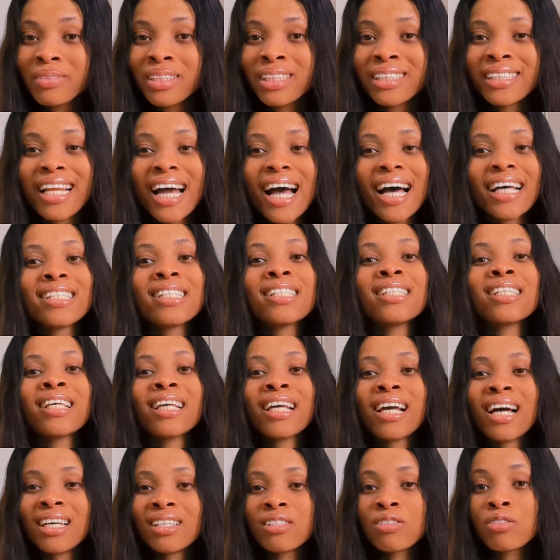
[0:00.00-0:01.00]
that
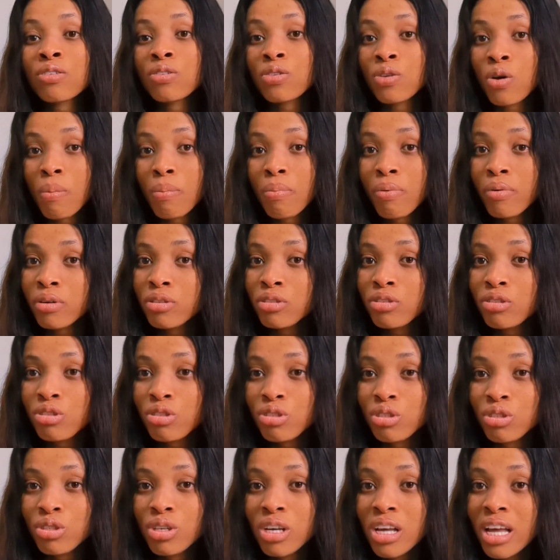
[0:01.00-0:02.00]
can support
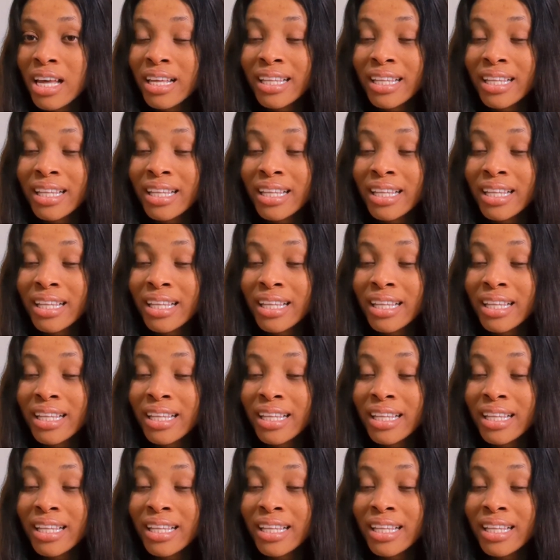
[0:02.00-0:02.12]
you